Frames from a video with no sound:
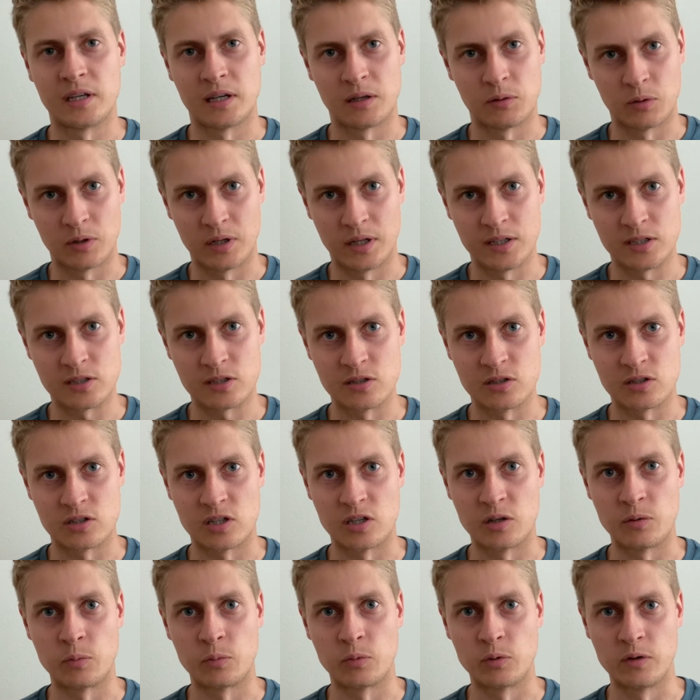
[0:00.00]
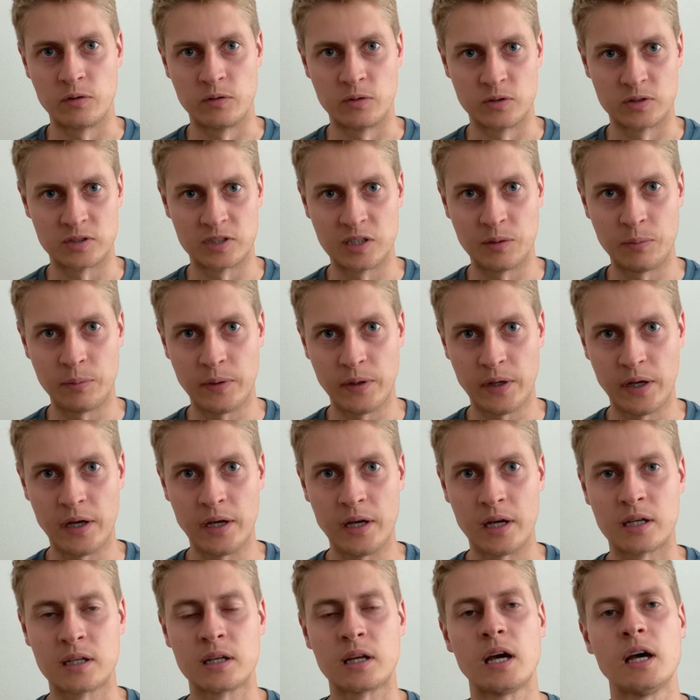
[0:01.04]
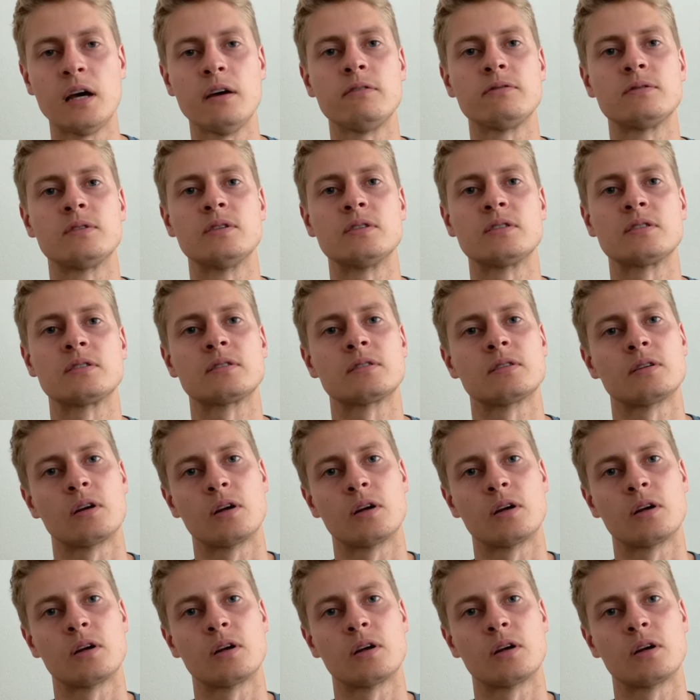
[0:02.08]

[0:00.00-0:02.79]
relationship with your CPA and have these